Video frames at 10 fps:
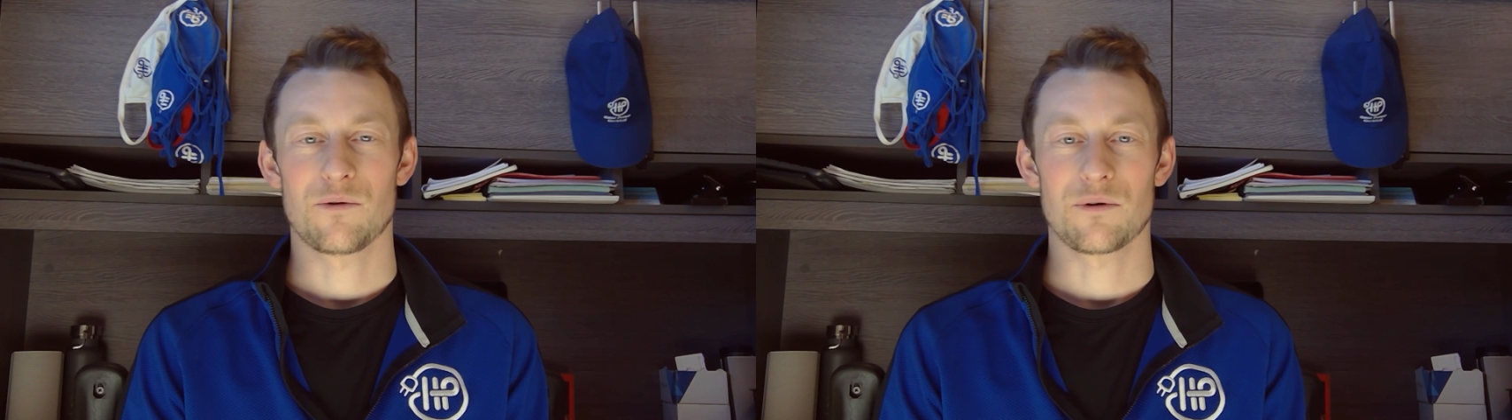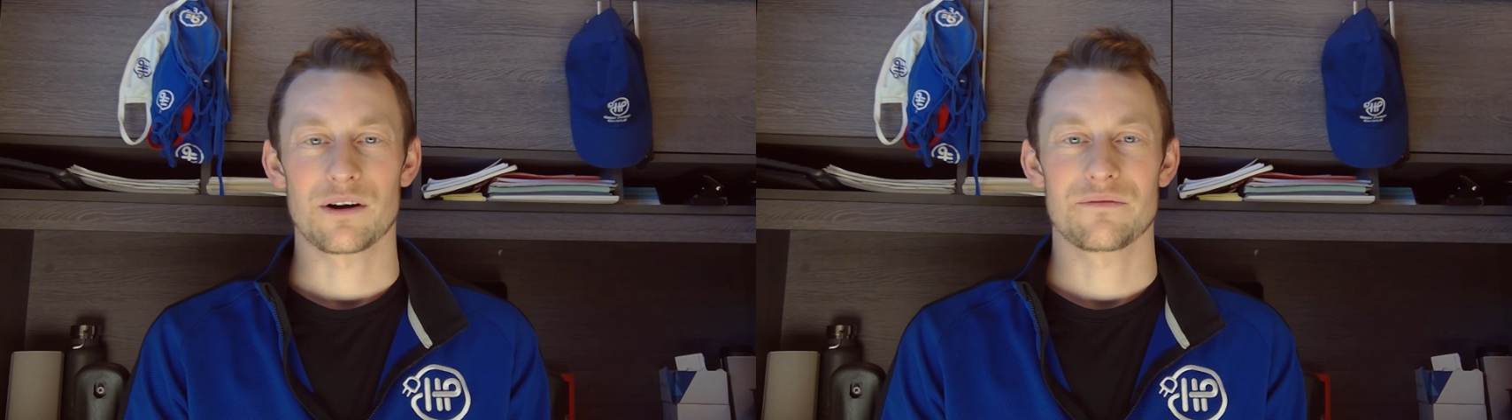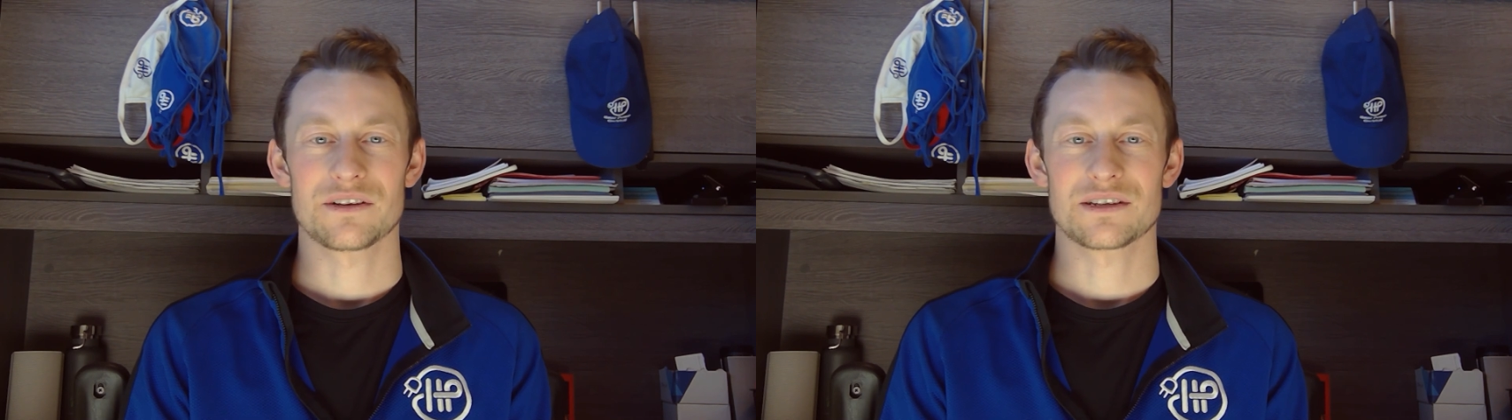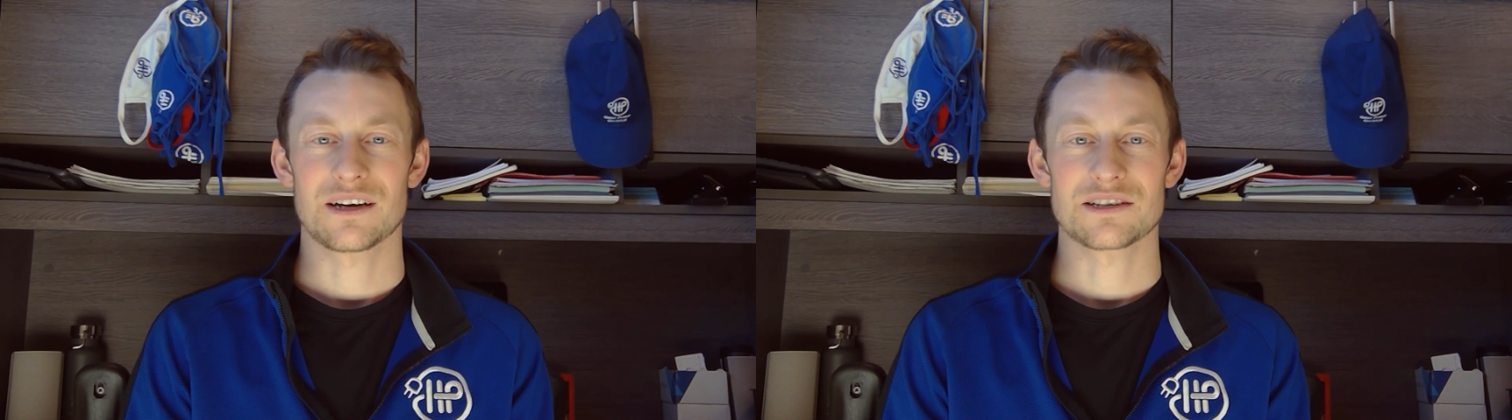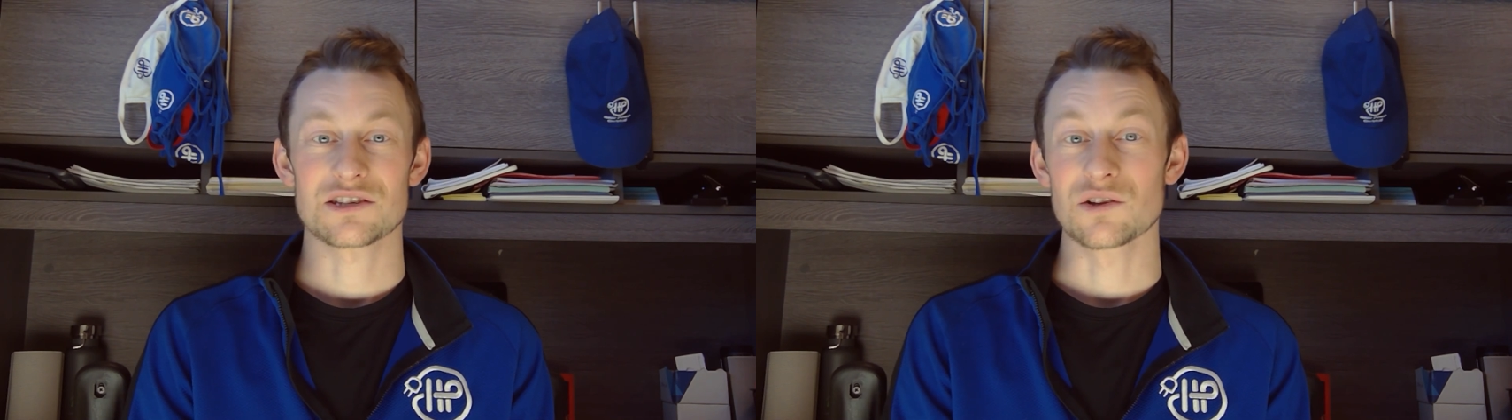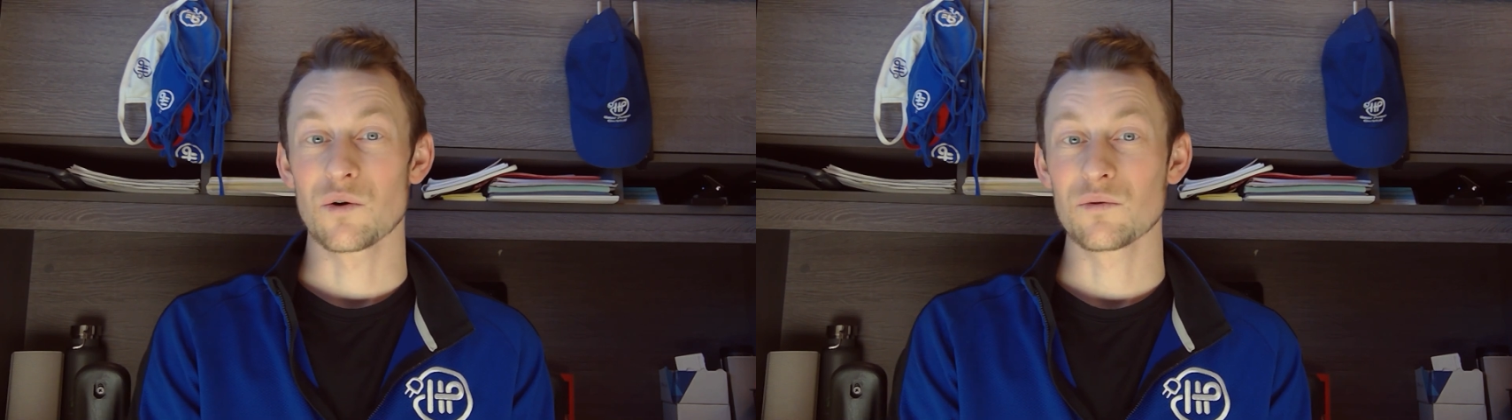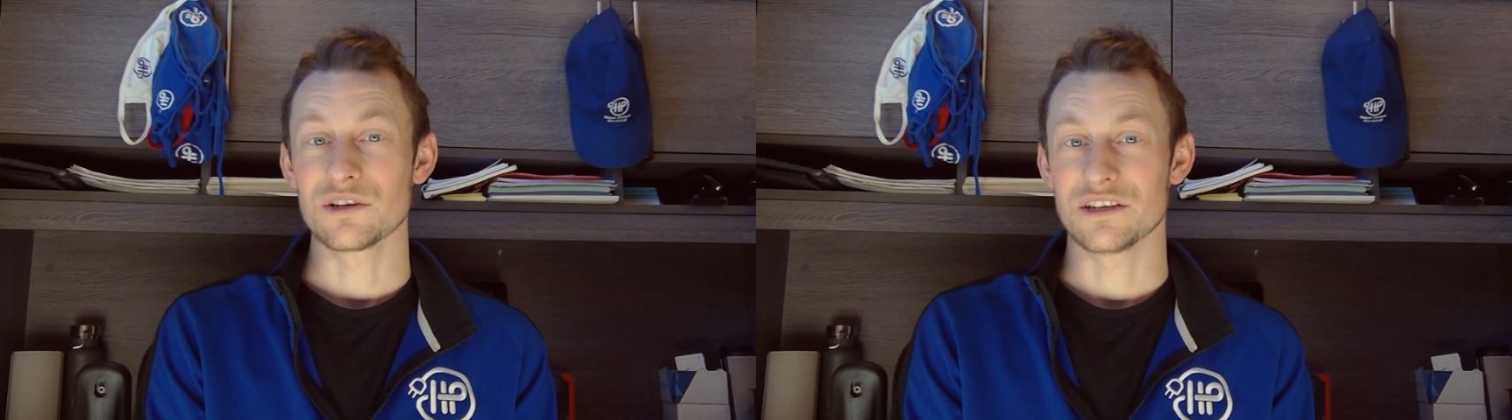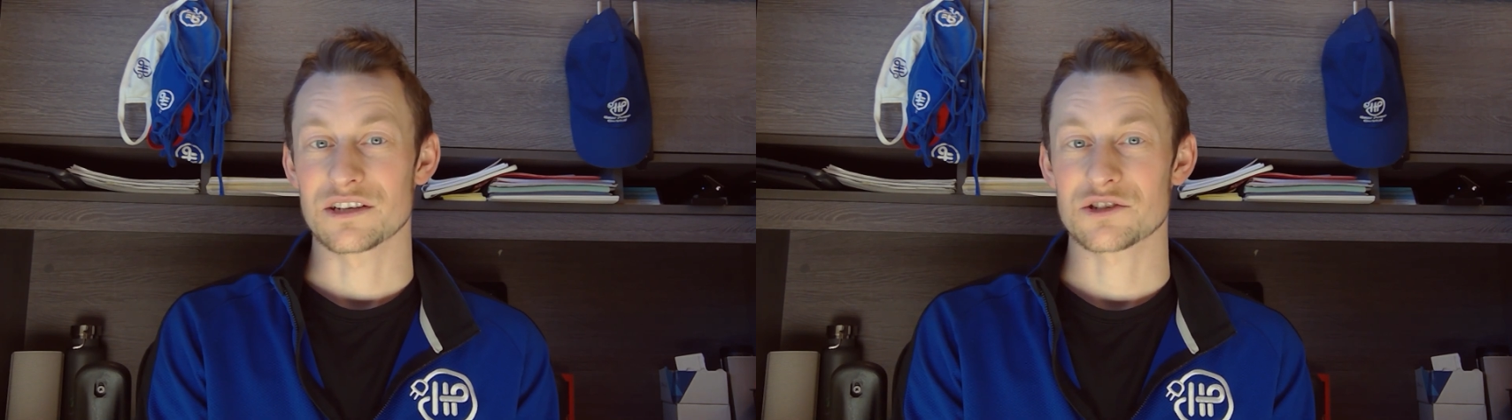Or if it
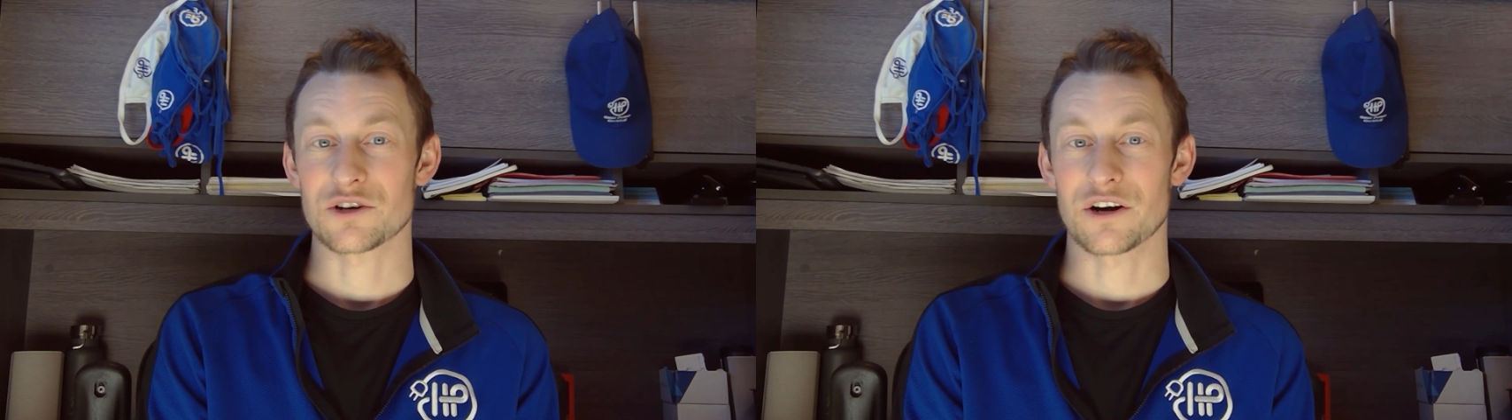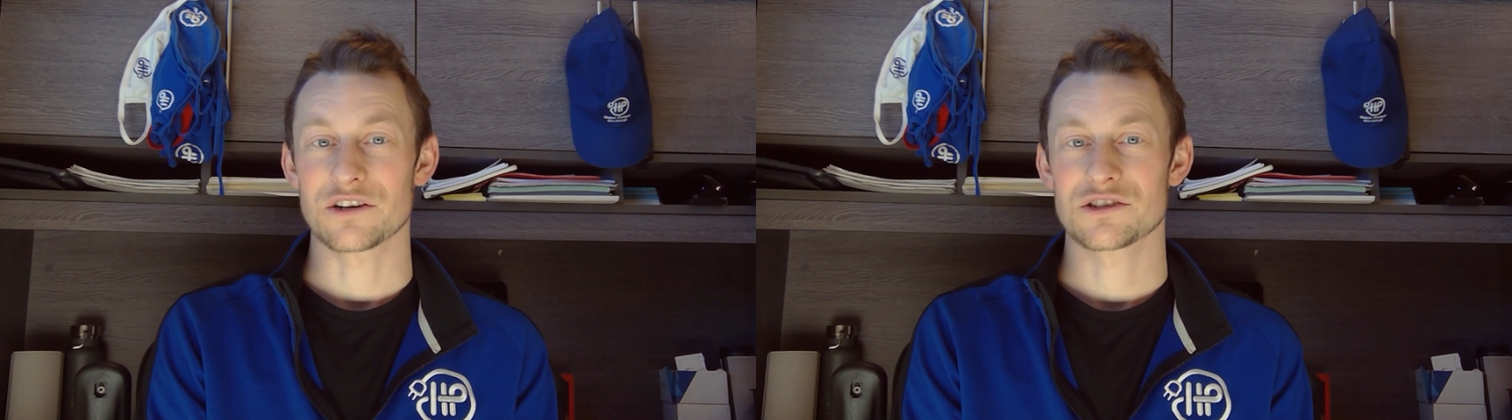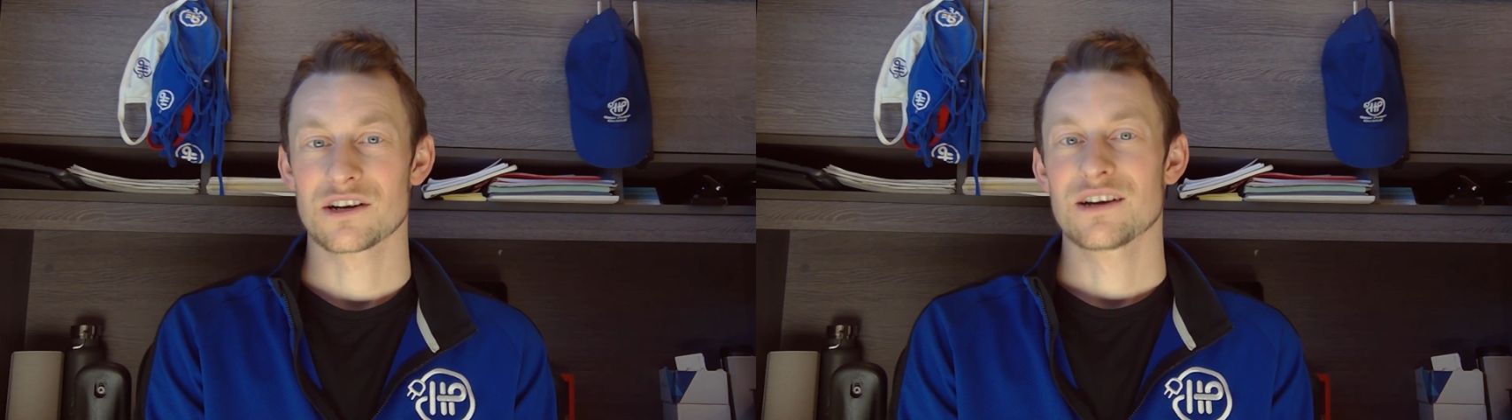slowly discharge,